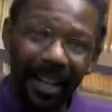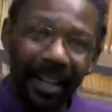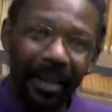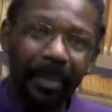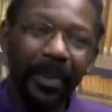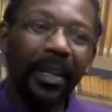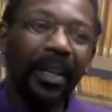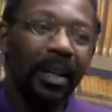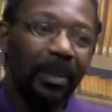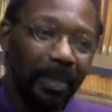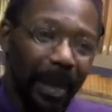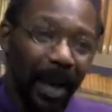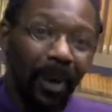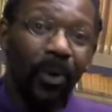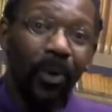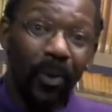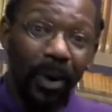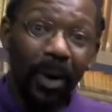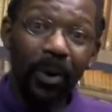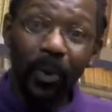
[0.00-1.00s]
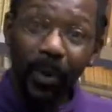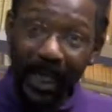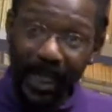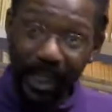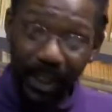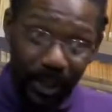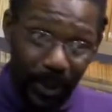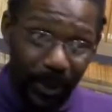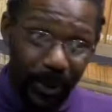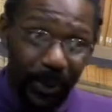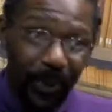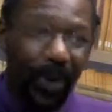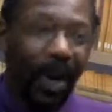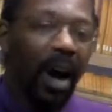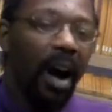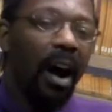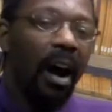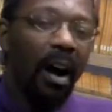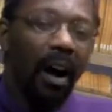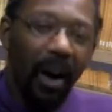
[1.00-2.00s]
up about what we do
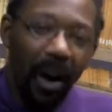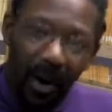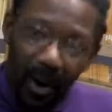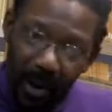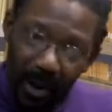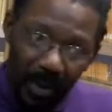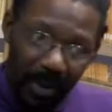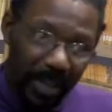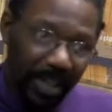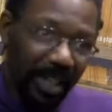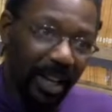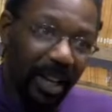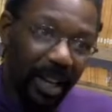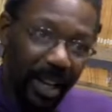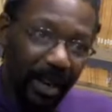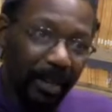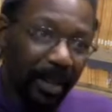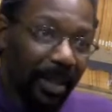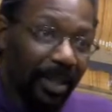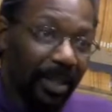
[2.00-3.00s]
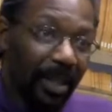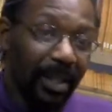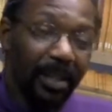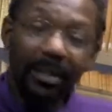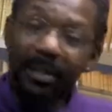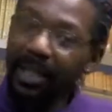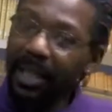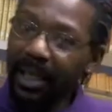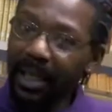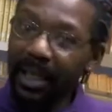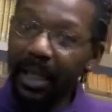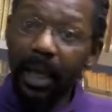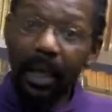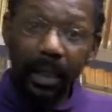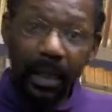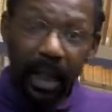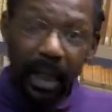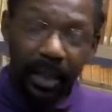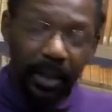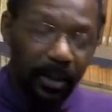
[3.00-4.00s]
all the time because I see a
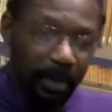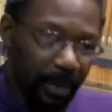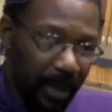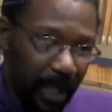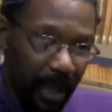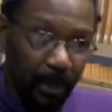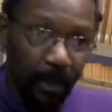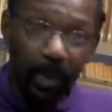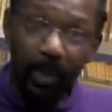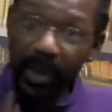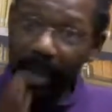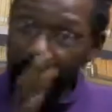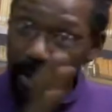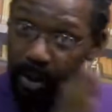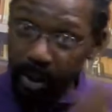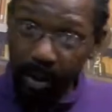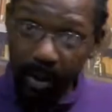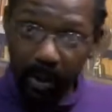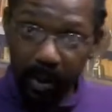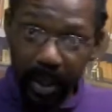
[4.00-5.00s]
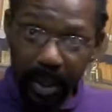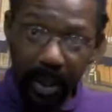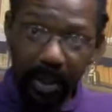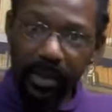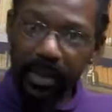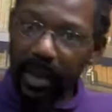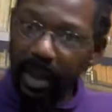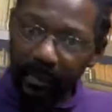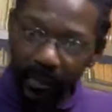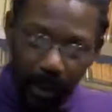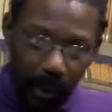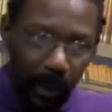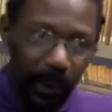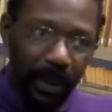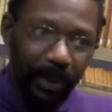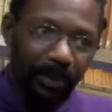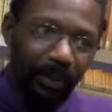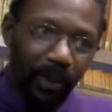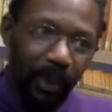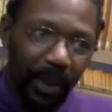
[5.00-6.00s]
lot of the people that do this and I've known
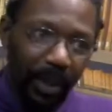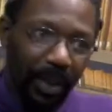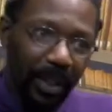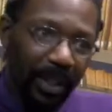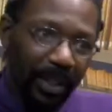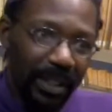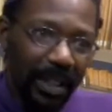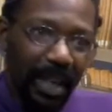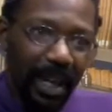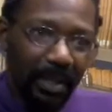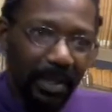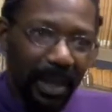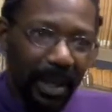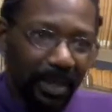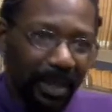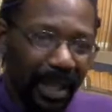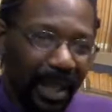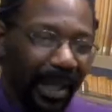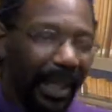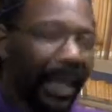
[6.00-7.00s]
them for a long time and I'm like,